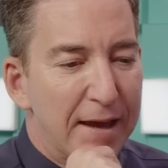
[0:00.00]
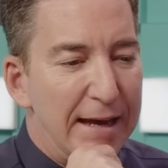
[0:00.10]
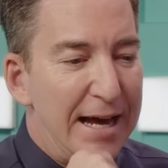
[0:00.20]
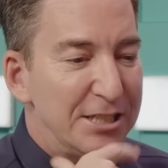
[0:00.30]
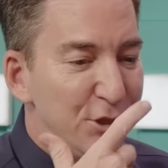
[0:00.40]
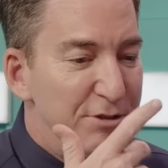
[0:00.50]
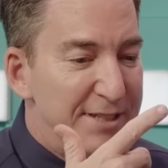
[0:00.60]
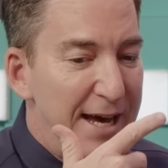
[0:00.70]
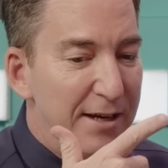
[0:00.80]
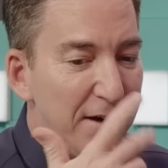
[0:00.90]
And as you
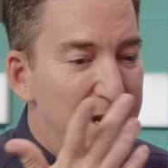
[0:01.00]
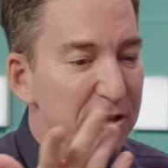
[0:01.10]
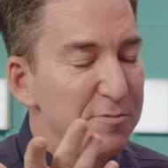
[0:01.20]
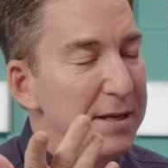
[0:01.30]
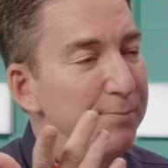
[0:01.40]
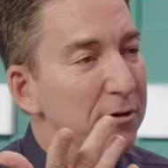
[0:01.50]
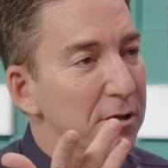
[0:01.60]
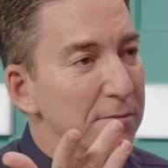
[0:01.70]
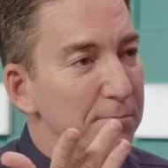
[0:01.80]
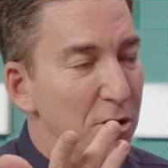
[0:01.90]
said, a lot of those
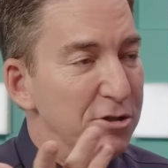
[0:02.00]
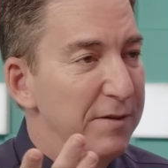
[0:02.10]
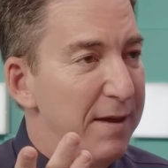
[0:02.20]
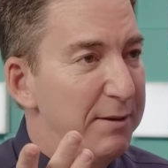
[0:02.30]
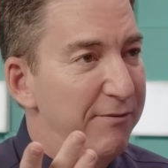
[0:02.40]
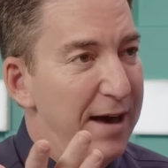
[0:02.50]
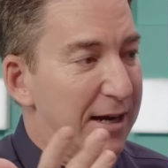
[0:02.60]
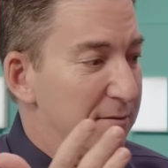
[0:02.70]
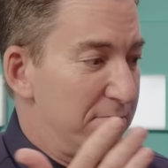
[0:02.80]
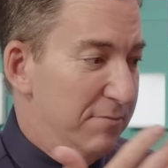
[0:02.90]
people, most of them, in
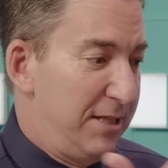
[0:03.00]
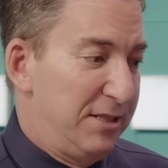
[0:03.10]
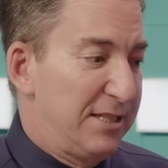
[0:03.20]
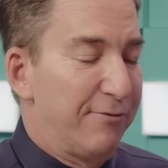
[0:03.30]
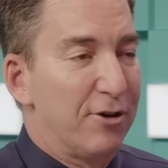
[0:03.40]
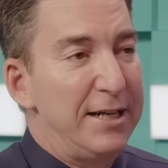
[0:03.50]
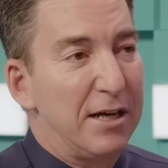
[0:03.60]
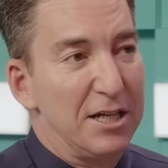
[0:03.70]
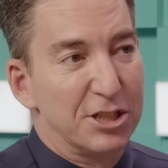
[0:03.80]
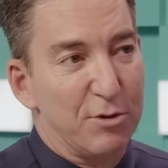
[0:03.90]
fact, didn't suffer any
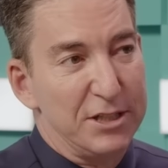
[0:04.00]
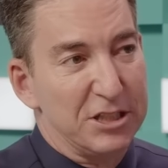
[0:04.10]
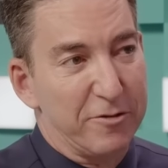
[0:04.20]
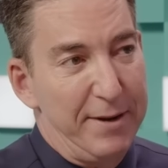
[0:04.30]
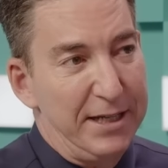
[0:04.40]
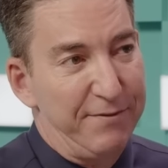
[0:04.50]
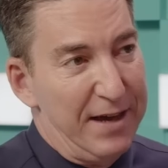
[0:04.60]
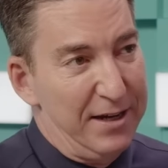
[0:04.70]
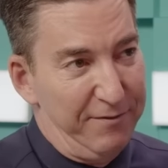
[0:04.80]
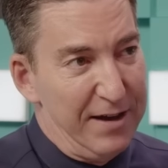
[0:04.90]
consequences from any of
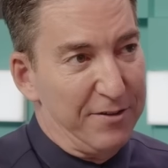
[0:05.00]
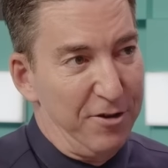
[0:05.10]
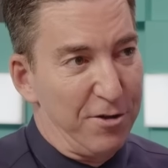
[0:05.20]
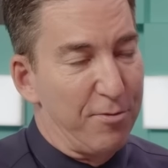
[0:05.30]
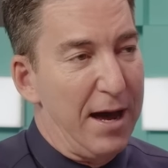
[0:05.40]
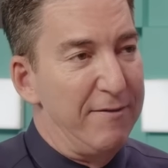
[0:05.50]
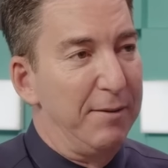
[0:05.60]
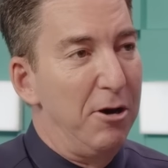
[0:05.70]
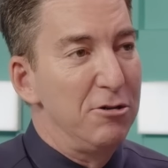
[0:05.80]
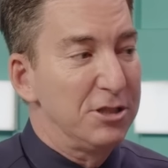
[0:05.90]
that. In fact, they're
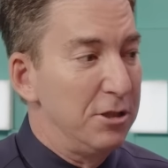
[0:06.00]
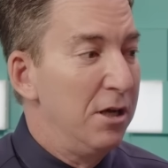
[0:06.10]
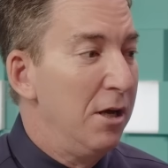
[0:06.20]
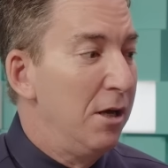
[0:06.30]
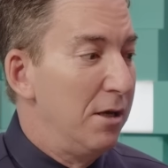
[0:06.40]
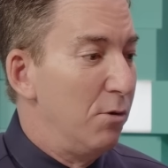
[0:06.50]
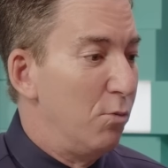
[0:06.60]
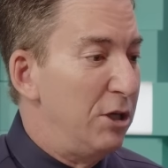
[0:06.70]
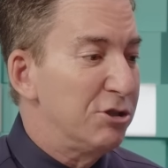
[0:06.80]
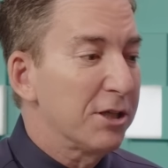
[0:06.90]
thriving most. And
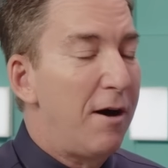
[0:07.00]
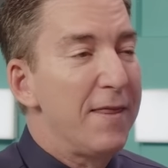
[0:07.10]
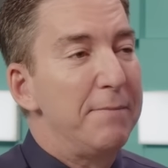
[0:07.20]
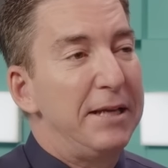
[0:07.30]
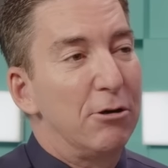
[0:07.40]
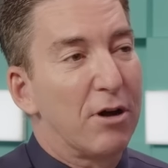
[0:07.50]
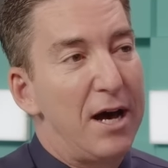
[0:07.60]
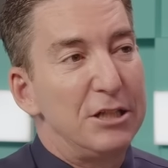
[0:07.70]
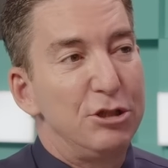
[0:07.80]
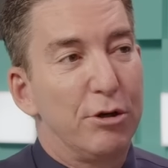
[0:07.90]
we used to call them
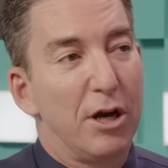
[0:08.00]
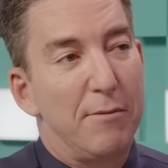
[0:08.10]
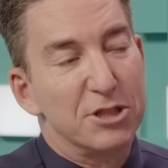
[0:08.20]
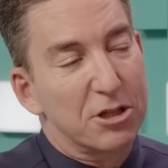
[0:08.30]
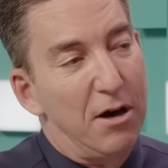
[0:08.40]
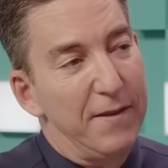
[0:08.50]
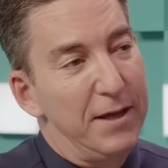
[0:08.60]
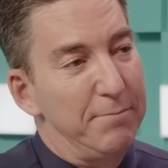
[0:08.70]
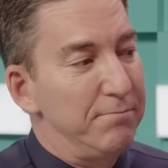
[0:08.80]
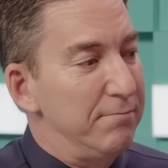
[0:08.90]
neocons. You could almost call
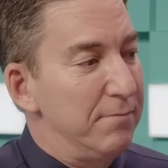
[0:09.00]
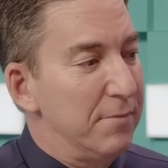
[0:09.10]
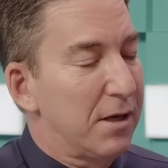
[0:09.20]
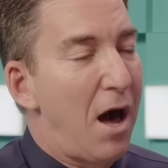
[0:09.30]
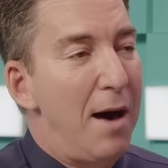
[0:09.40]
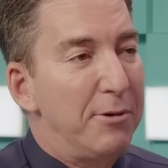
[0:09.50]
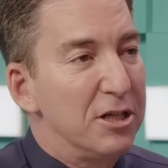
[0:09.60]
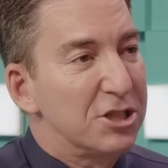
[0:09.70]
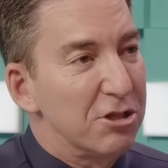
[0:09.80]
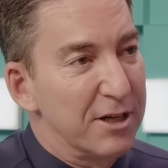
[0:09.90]
them
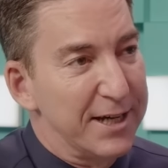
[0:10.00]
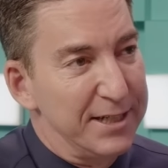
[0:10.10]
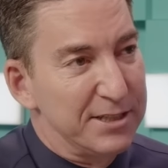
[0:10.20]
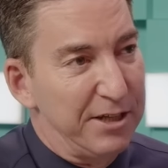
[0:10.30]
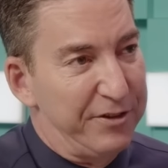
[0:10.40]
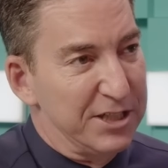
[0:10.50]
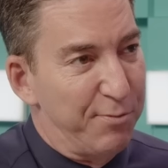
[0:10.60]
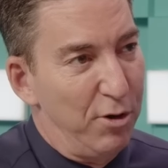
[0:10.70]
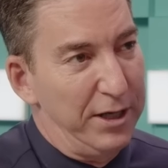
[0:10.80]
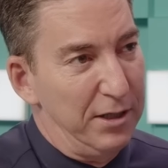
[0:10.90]
Kamala surrogates at this
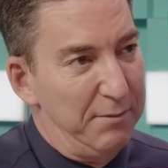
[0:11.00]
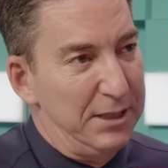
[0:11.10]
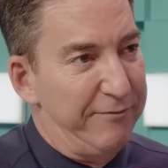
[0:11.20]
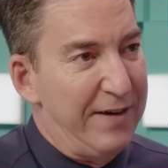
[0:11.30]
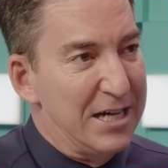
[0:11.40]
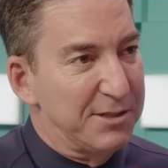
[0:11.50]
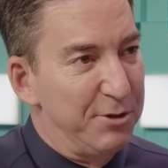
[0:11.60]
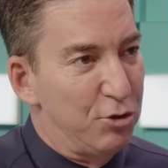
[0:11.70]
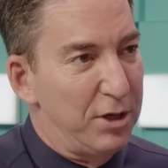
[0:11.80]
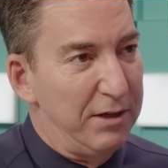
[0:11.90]
point. I mean, the vast
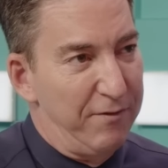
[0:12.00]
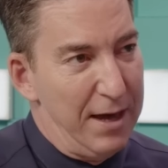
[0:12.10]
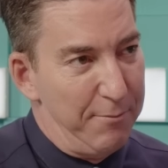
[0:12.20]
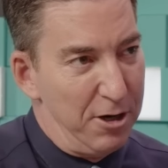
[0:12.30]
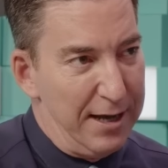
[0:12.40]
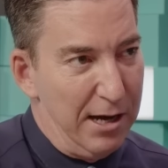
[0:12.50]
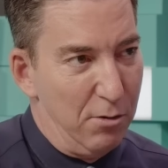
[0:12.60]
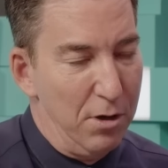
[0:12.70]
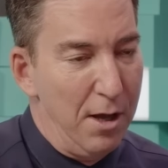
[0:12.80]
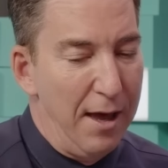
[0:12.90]
majority of them are
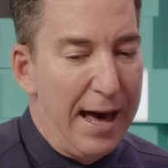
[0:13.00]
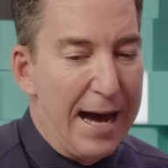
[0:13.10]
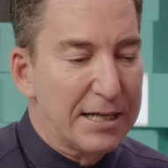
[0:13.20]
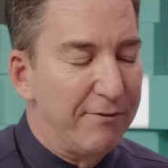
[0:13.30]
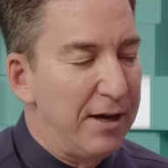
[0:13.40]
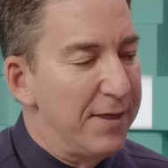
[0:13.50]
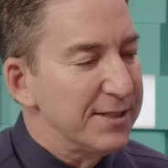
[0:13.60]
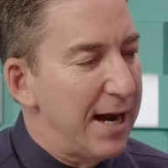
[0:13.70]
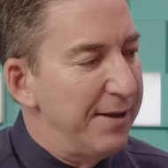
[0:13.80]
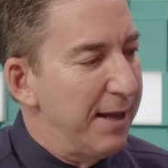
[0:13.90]
now actively on the
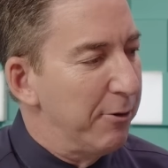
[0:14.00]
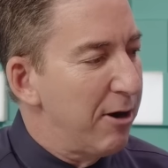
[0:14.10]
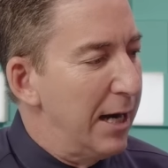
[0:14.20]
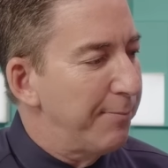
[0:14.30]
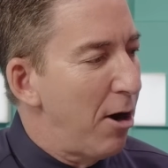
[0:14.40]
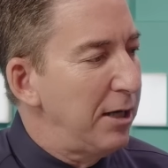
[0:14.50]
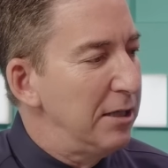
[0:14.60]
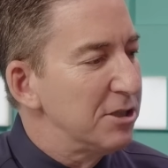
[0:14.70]
side of the Democratic Party.